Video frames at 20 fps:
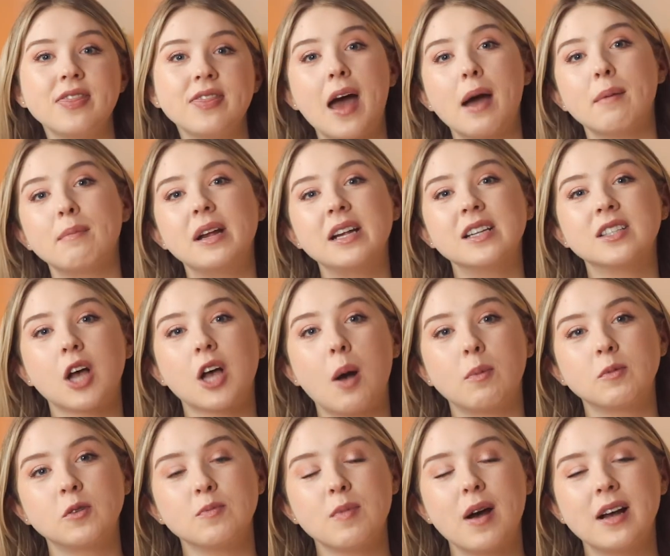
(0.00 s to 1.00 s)
That means
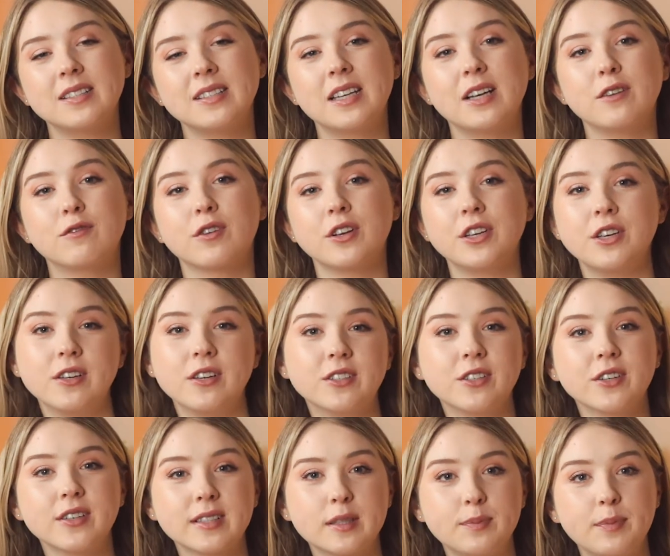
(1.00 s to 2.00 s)
optimizing for
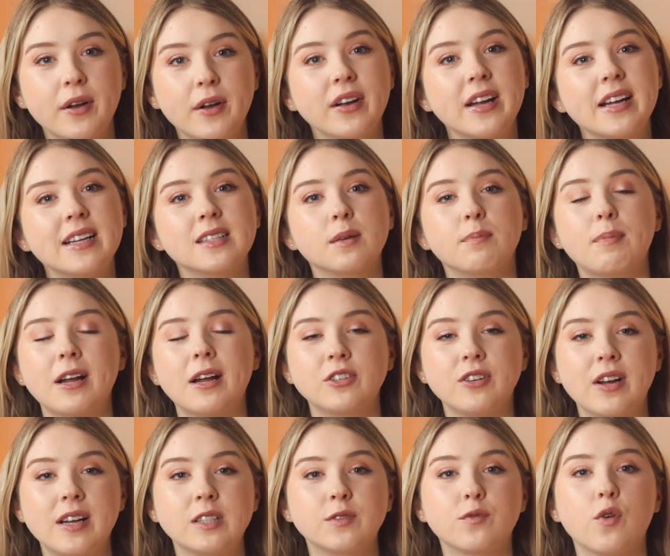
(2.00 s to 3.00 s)
user experience by
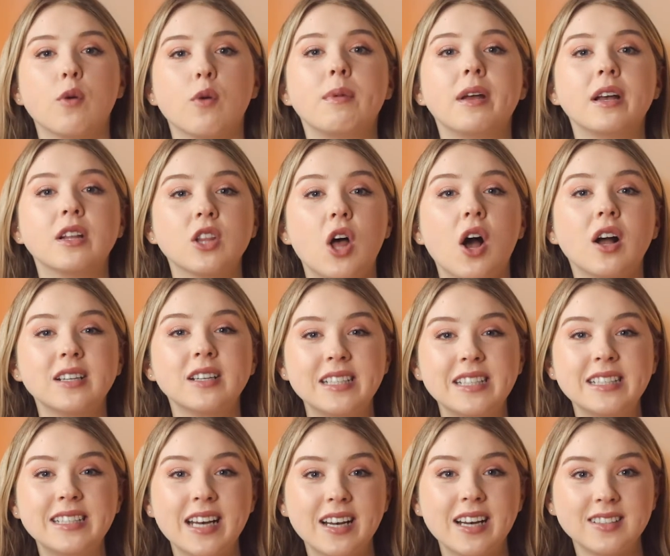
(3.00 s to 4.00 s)
transforming long
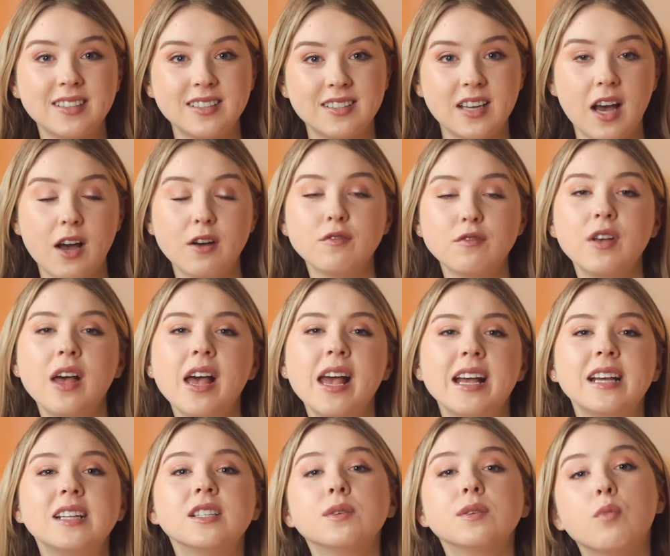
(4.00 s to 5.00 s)
detailed stuff
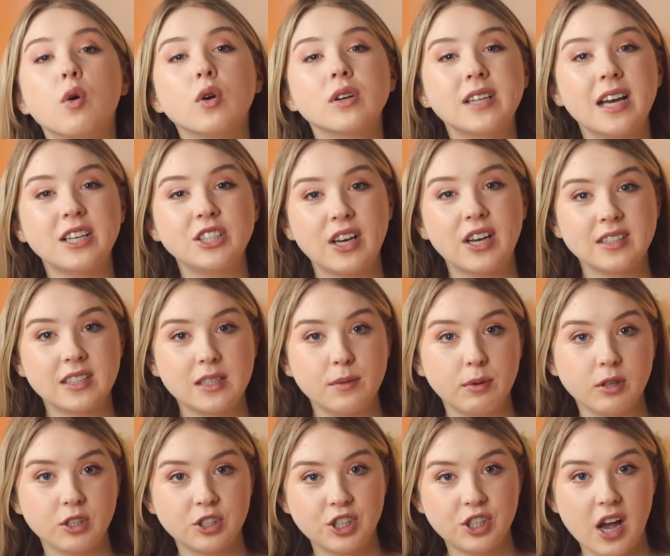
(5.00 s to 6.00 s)
into more
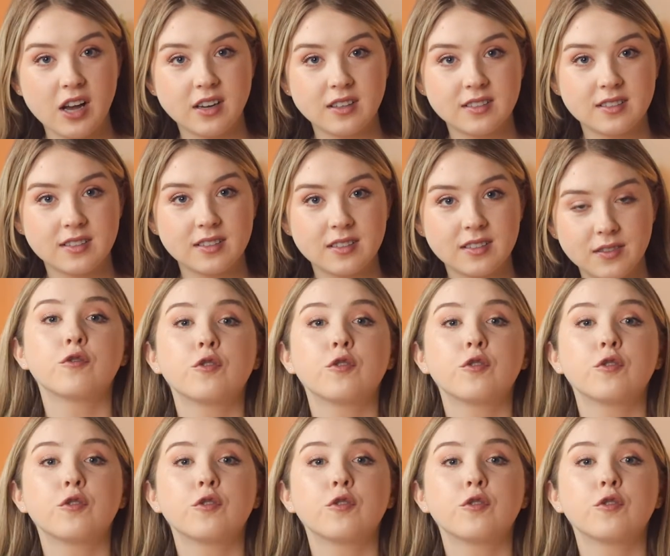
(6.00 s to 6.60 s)
digestible chunks.